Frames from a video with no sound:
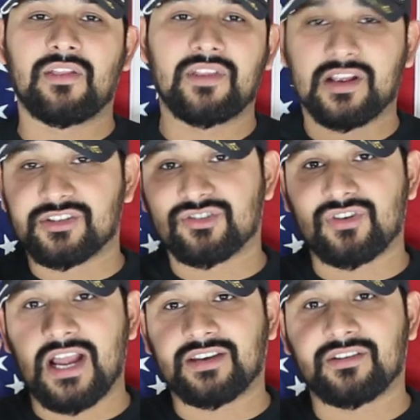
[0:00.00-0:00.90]
on the
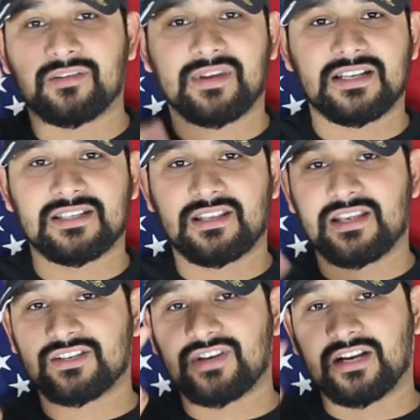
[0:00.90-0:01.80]
extractor, because
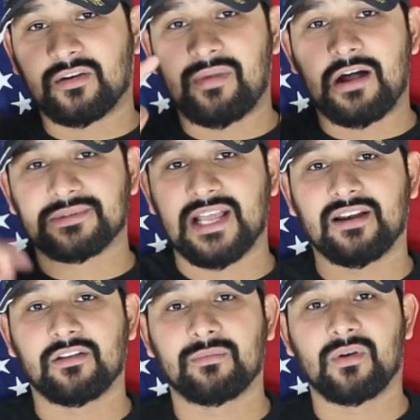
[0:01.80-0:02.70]
the extractor pops out
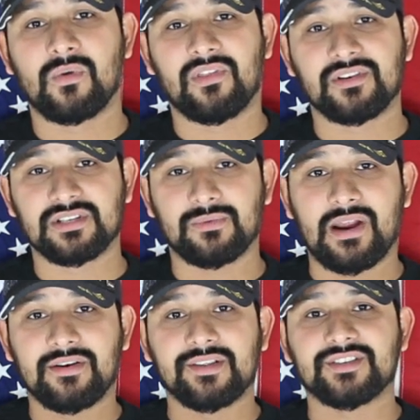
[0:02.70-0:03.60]
a little bit when there's a
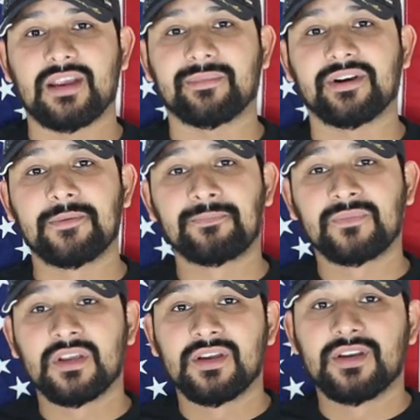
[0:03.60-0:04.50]
round in the chamber.
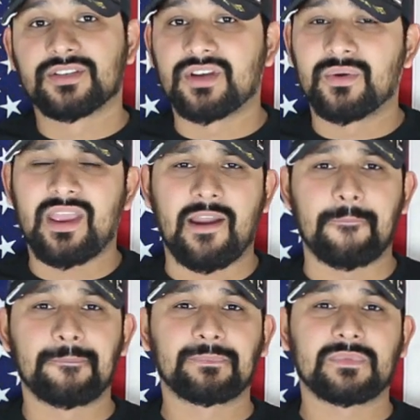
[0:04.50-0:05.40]
So
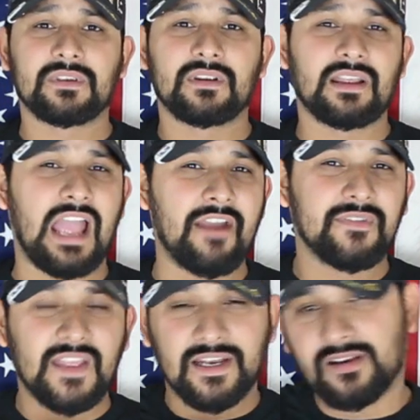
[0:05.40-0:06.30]
yeah,
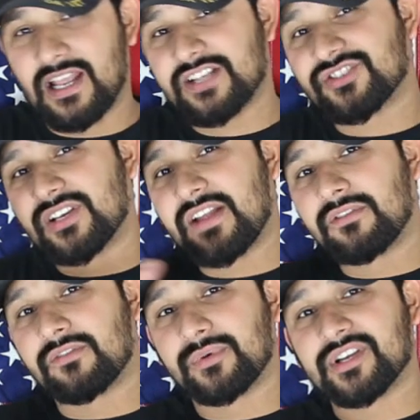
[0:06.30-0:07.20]
having that little extra
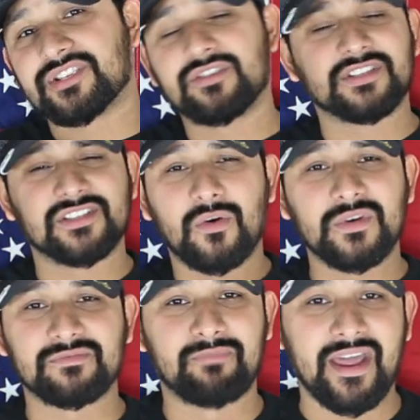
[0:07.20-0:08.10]
level of reassurance is
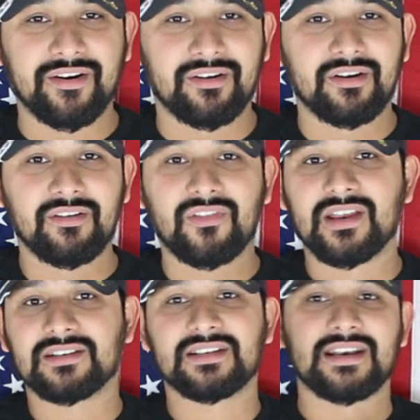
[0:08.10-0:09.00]
always better
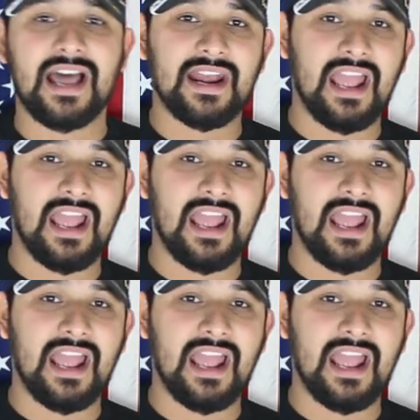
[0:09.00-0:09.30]
than to not